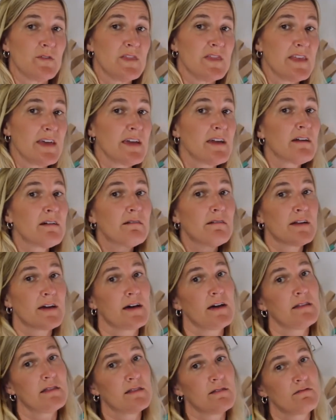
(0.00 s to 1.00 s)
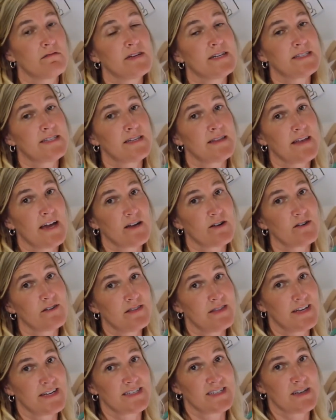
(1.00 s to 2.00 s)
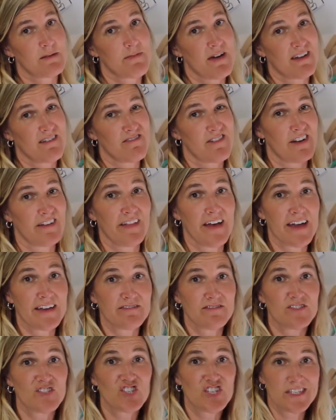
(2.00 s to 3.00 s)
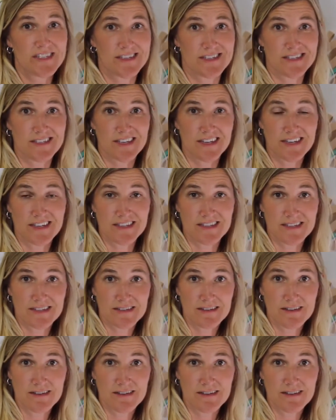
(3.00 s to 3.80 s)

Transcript: They're not the reason that good things come out of our life. Jesus is.